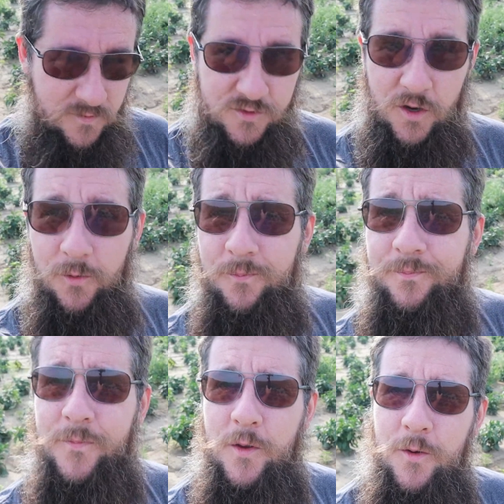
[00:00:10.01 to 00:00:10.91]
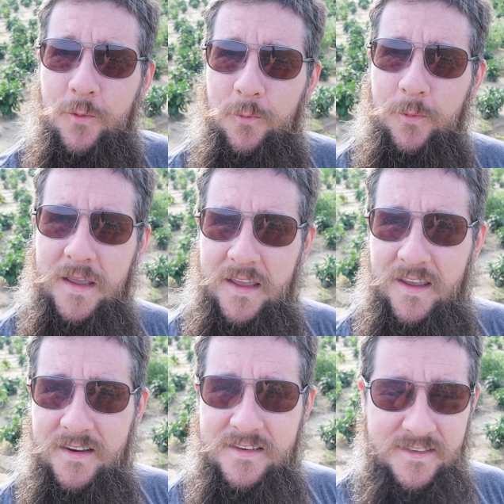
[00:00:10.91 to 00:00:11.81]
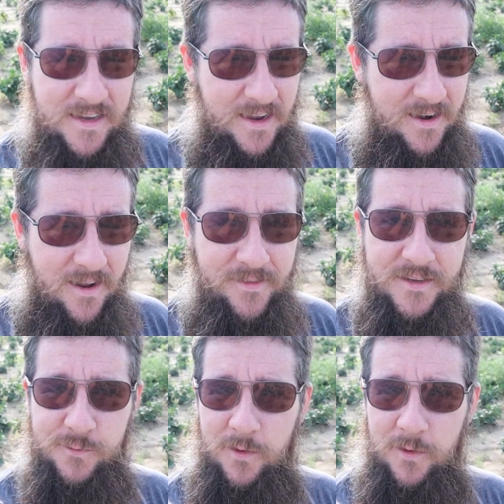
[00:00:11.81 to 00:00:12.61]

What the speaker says: So we decided on this